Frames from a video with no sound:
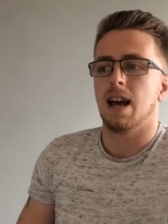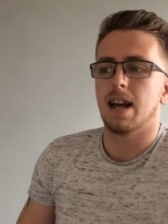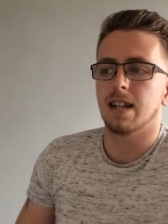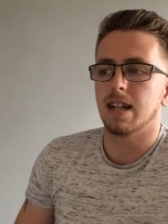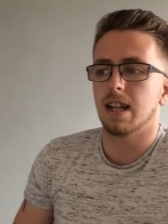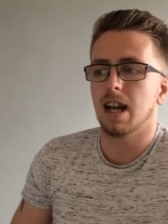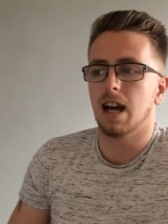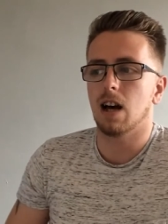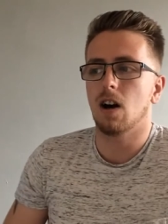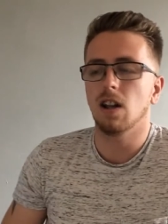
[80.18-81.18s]
And
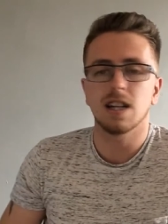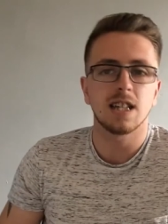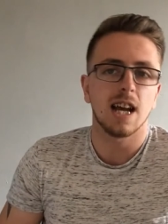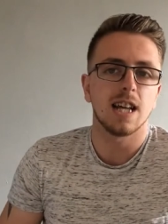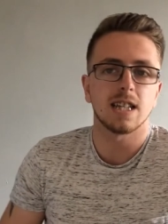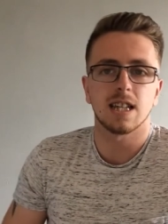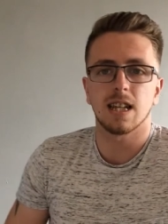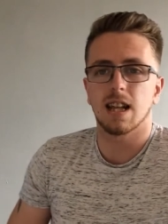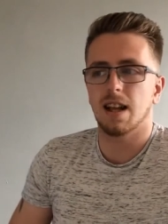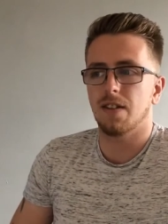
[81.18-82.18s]
all I can say is,